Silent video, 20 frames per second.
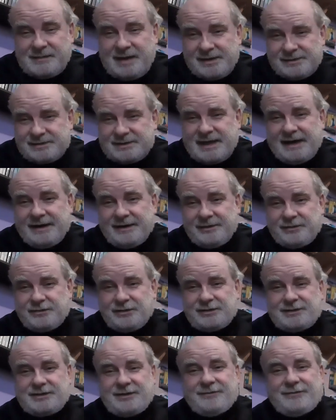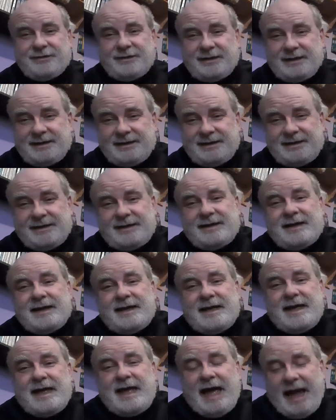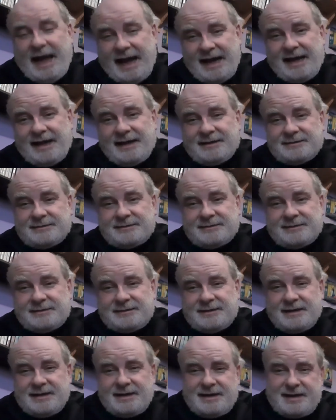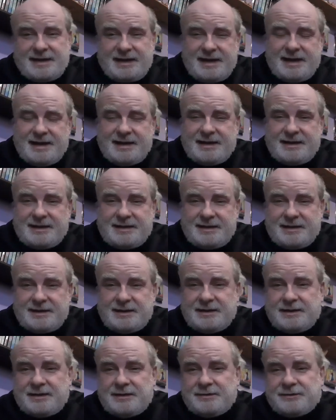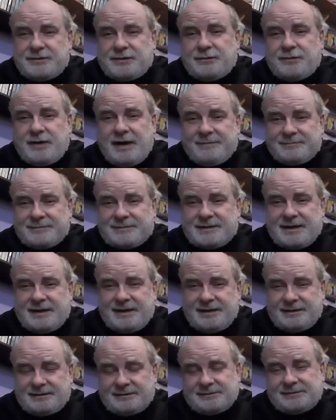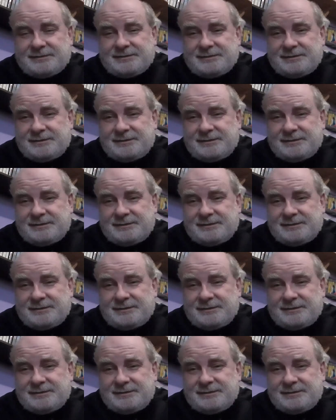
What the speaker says: starring Christopher Lee, and The Reptile,